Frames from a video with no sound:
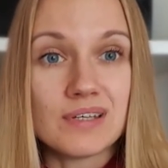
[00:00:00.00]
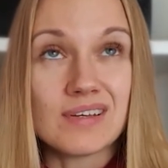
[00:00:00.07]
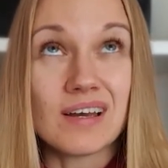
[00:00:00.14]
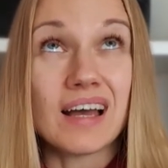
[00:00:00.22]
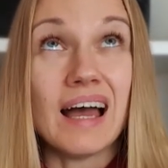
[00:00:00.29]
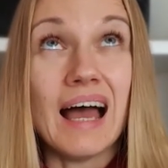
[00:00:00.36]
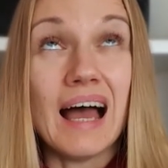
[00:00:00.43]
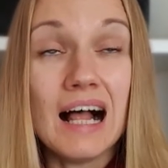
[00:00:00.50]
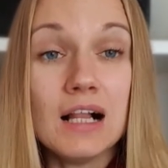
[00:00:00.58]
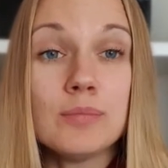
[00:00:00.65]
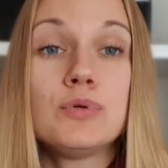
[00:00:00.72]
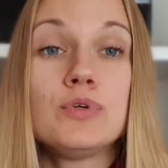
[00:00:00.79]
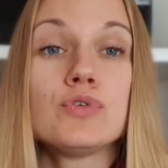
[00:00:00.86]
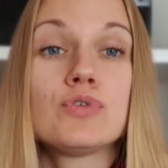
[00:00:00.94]

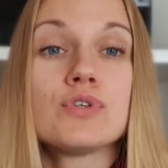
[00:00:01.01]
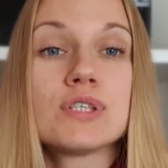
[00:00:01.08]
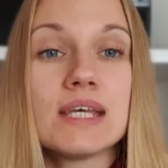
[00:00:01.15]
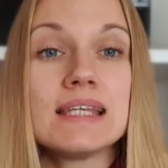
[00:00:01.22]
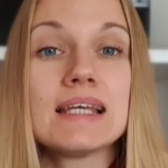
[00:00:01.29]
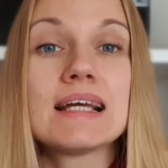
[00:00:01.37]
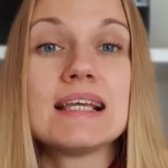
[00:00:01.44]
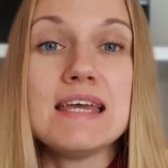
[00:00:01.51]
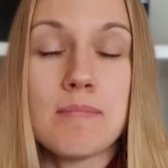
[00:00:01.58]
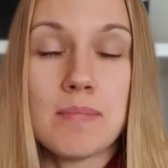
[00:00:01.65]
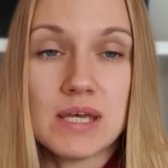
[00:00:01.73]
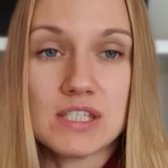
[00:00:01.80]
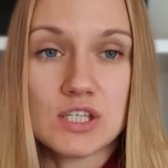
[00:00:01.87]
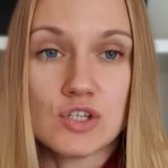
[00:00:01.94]
help you to send a clear
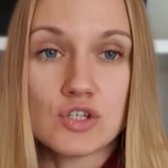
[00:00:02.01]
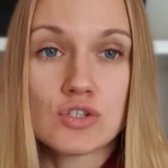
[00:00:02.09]
message.